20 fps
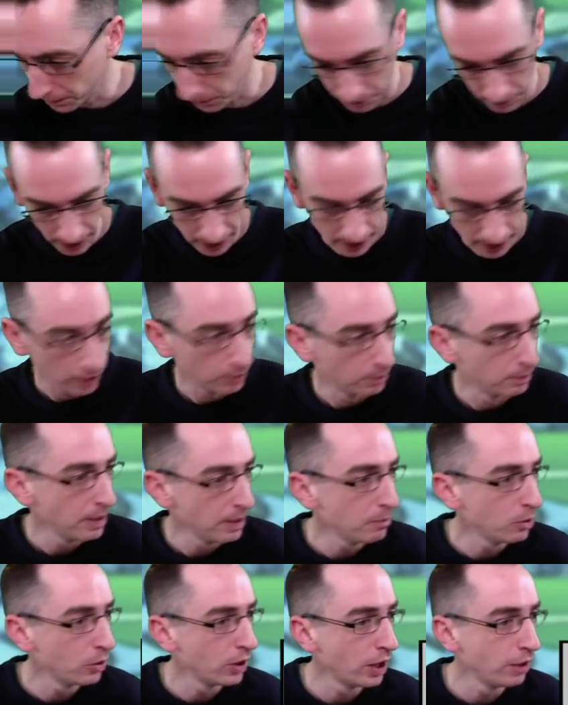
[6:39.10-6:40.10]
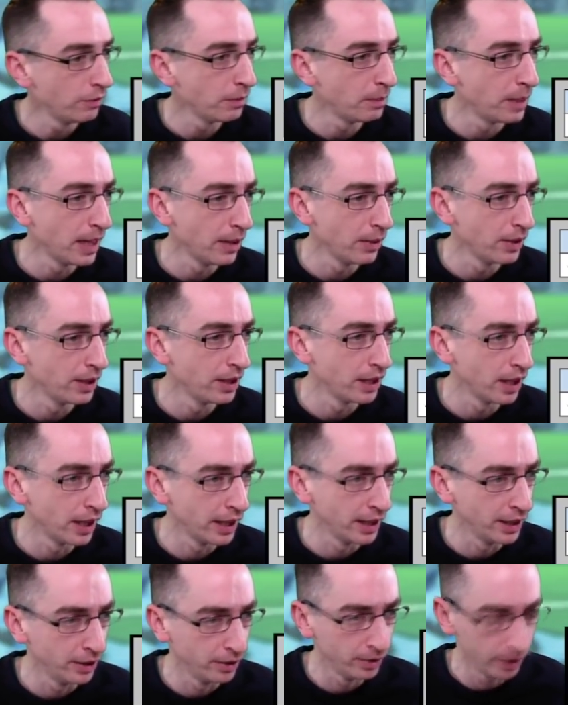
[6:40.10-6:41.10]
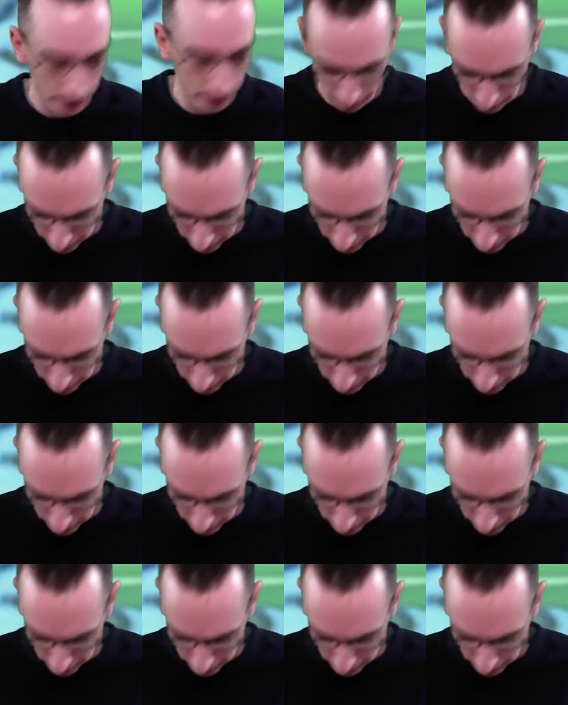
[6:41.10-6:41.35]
So, a bit more overpower than I used and